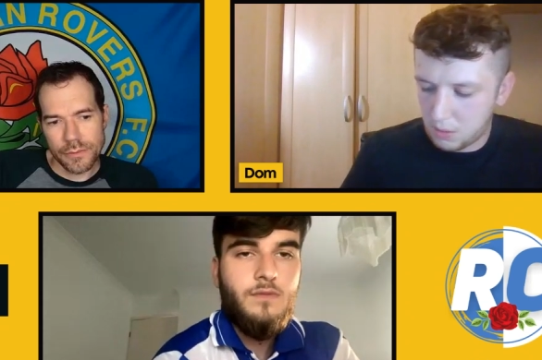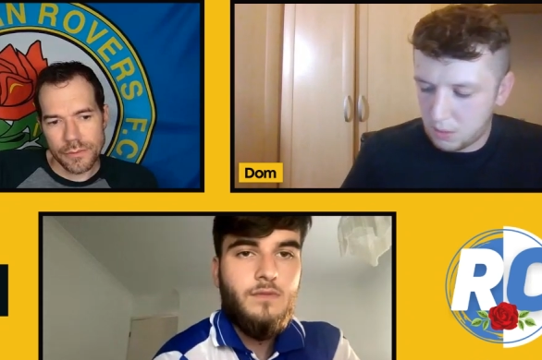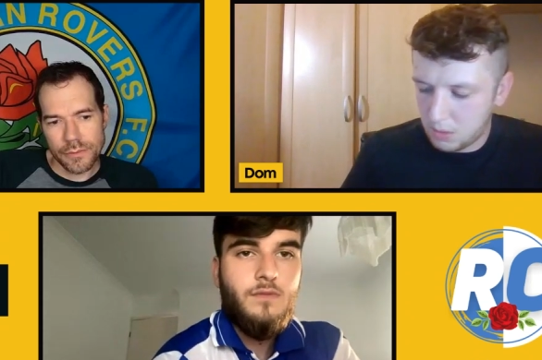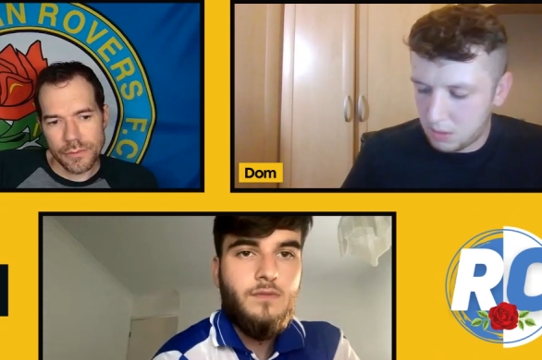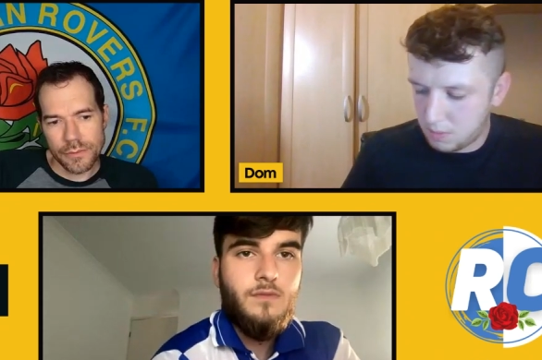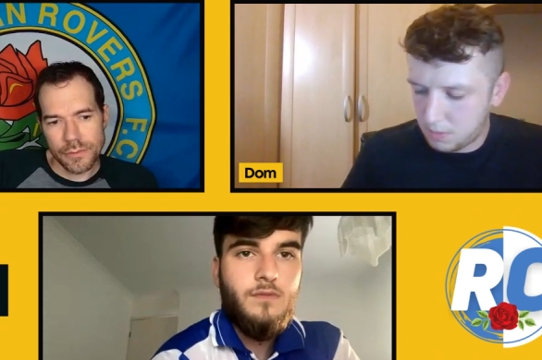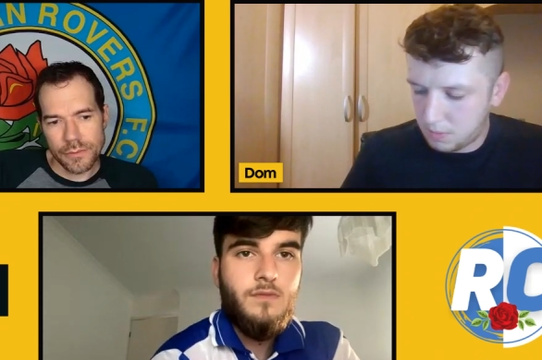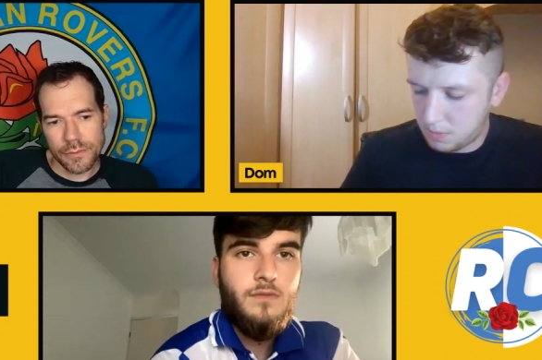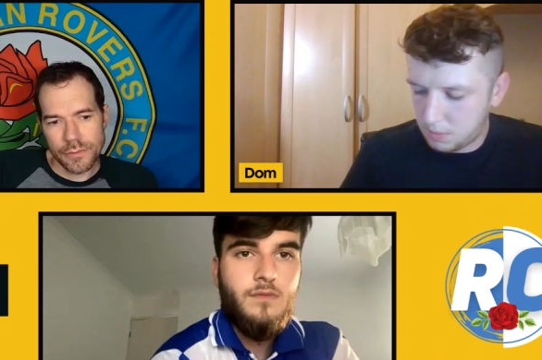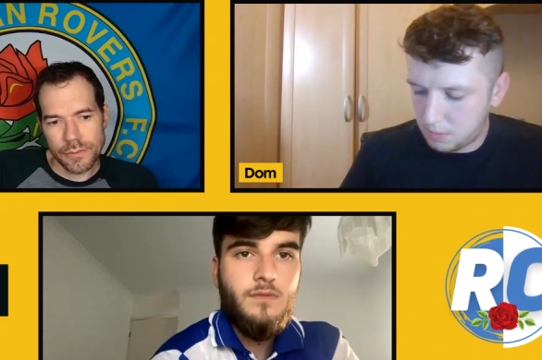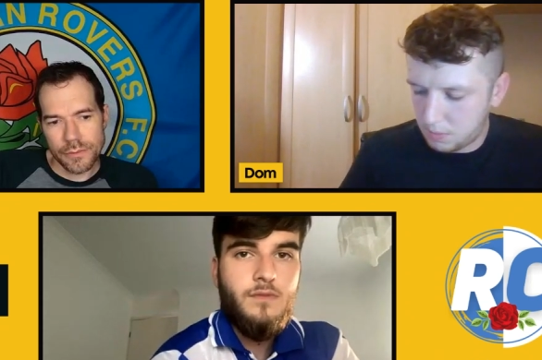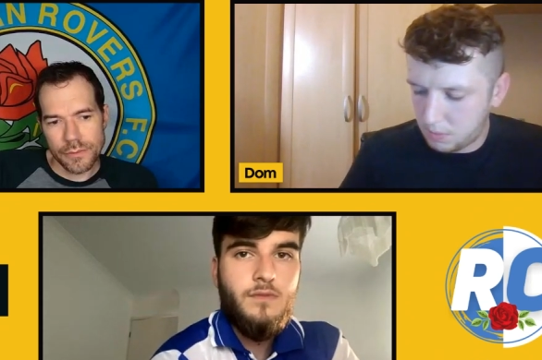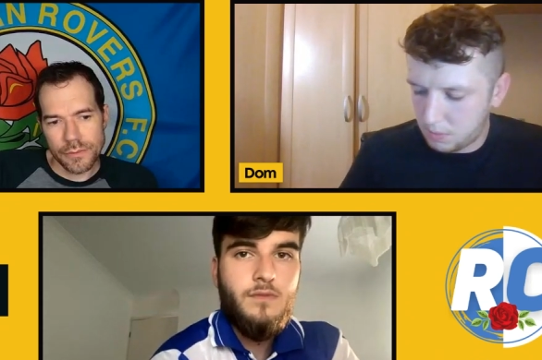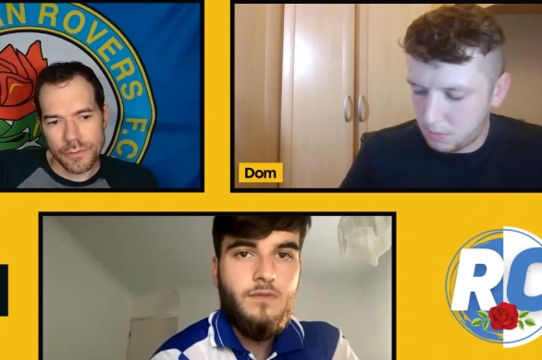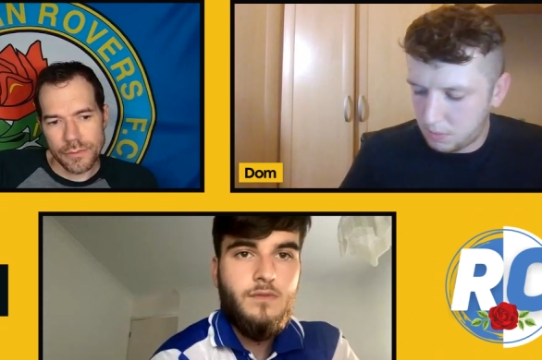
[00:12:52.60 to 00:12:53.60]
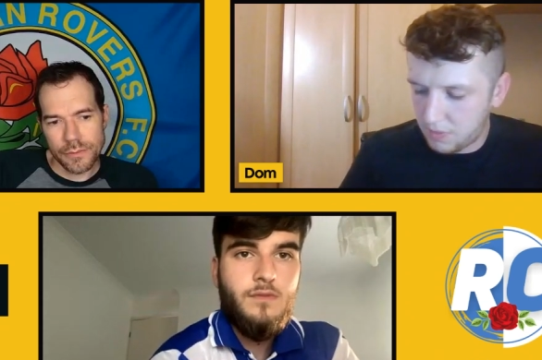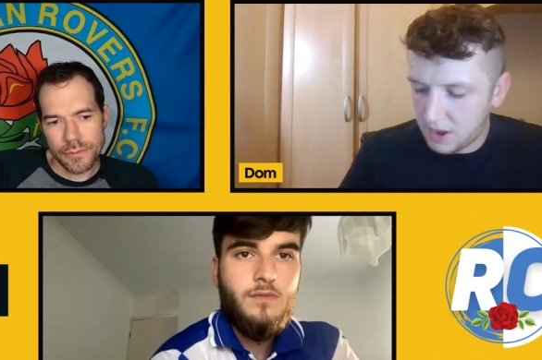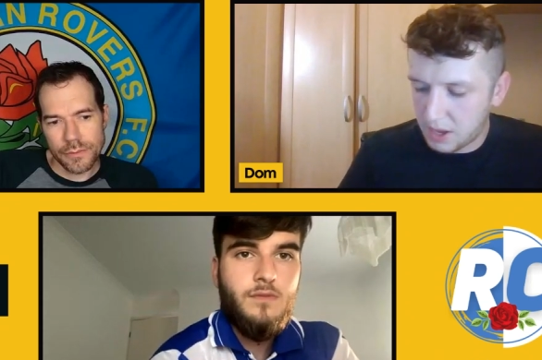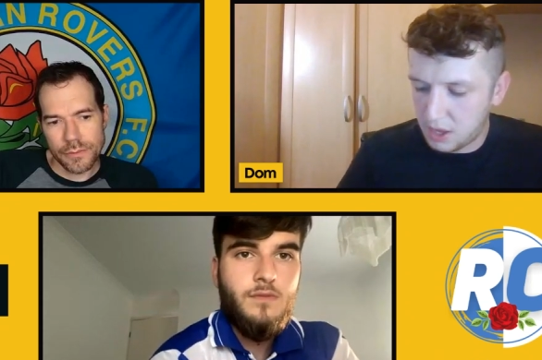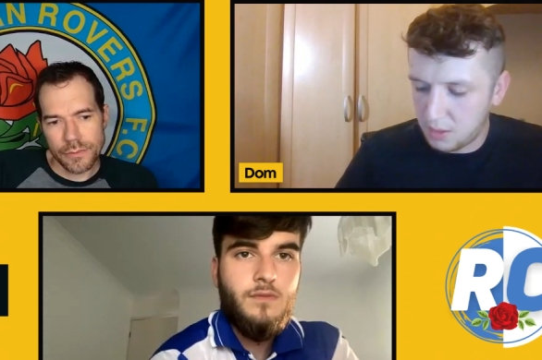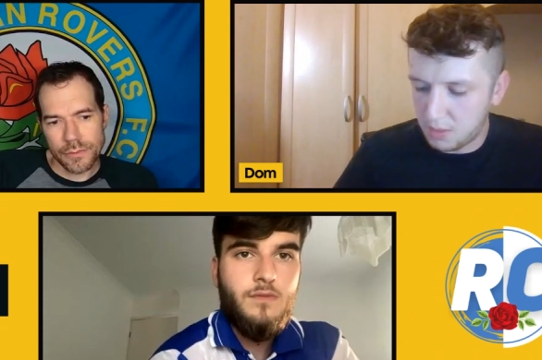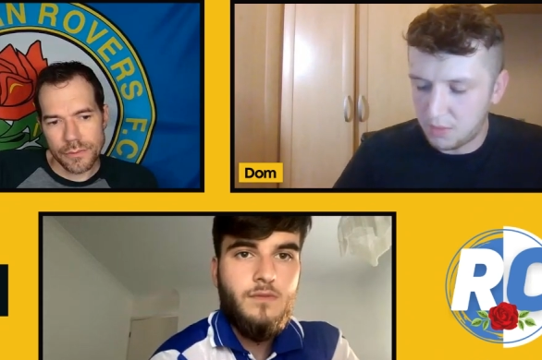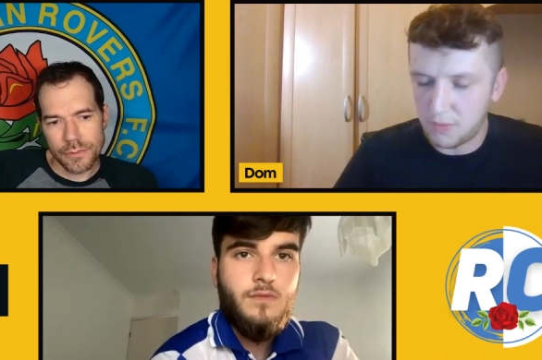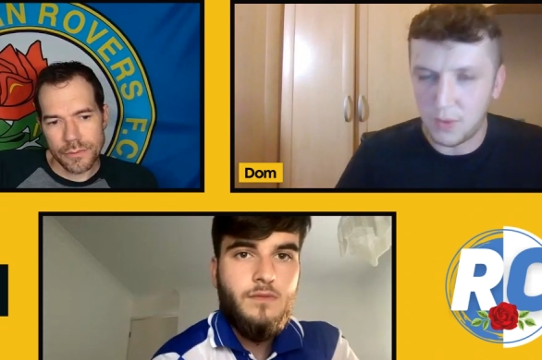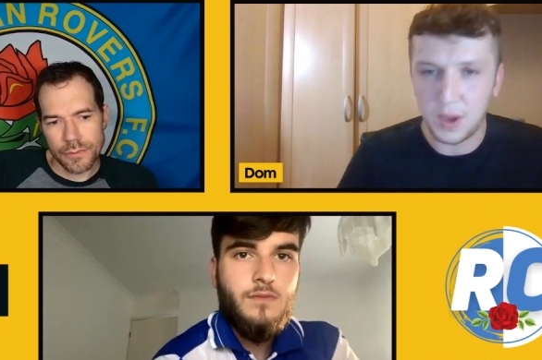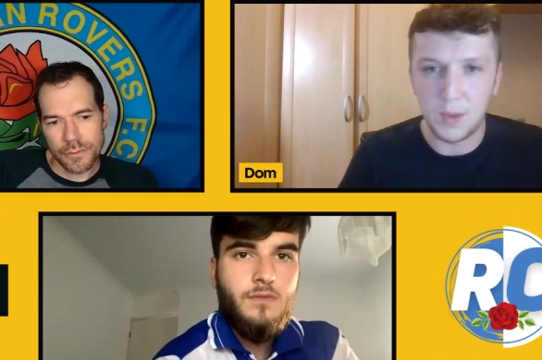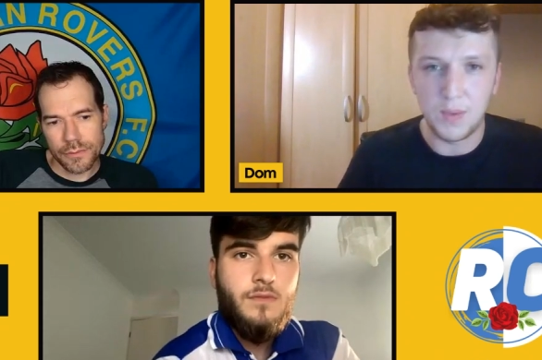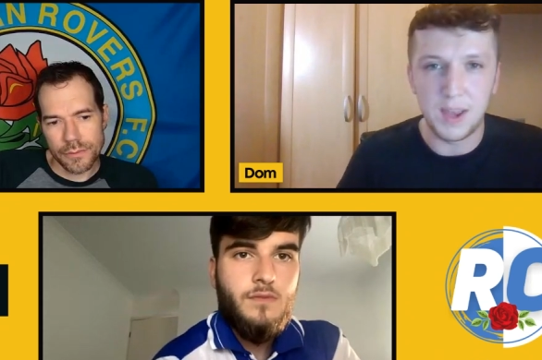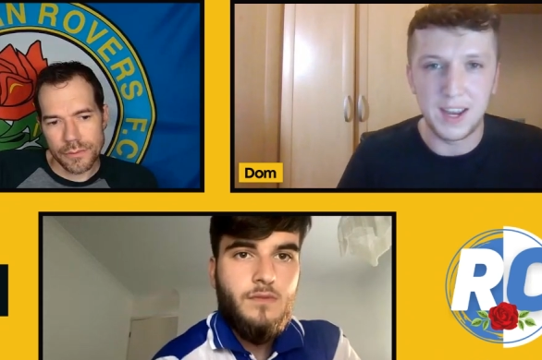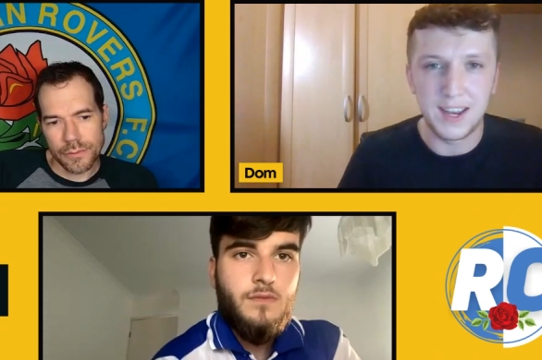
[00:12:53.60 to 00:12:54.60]
Speaker 1: through the the vacuum of
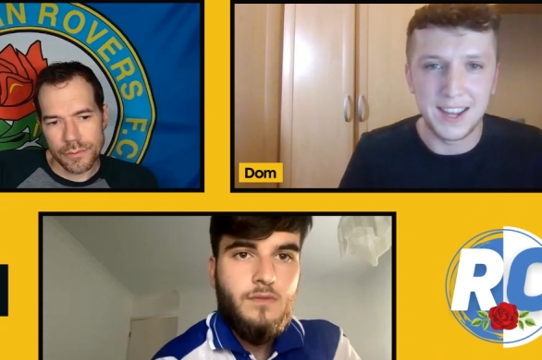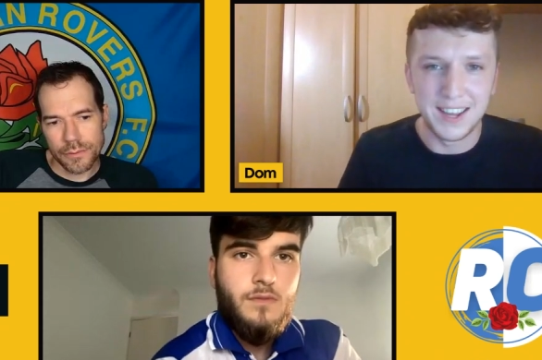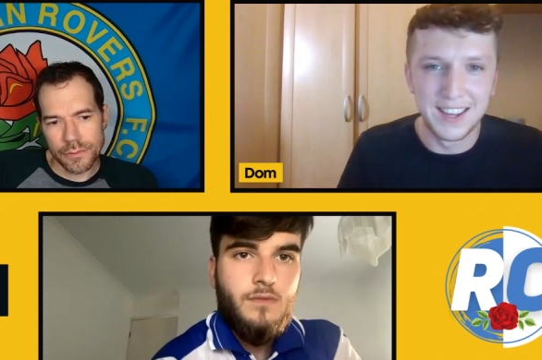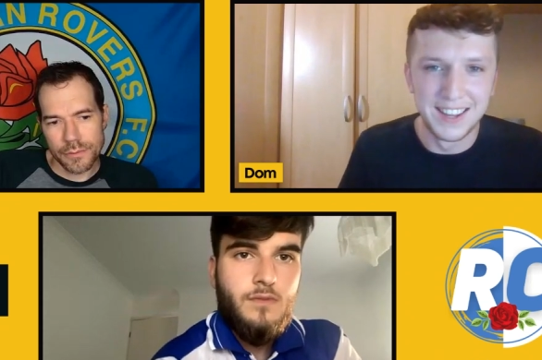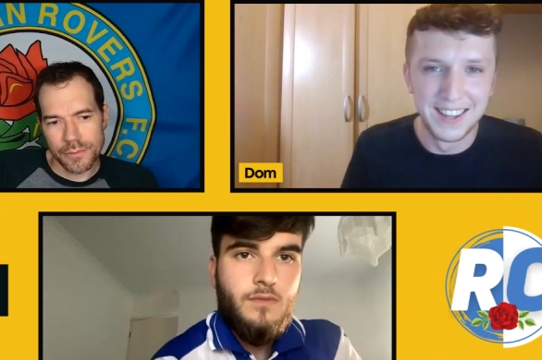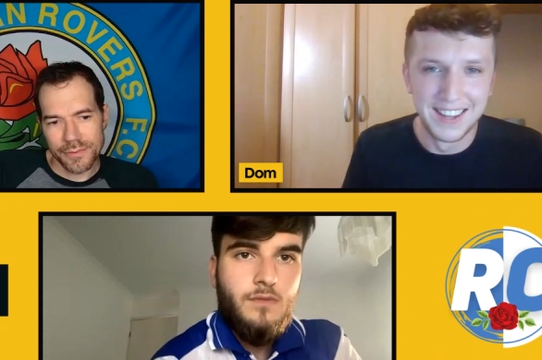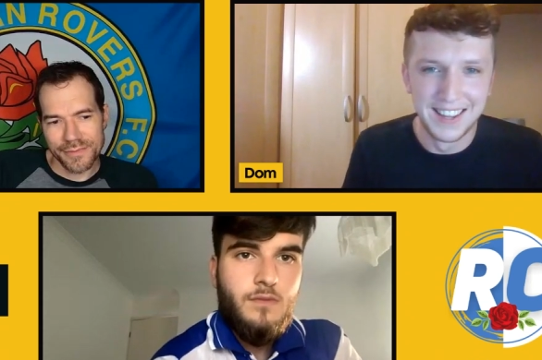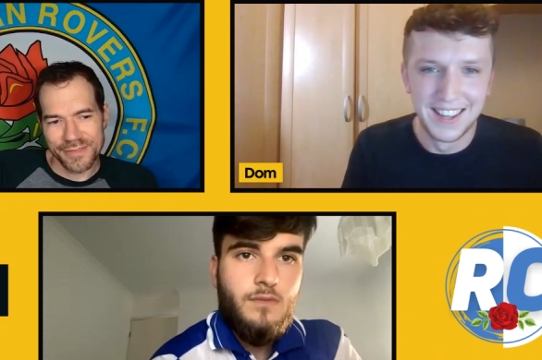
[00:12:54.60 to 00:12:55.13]
Wikipedia,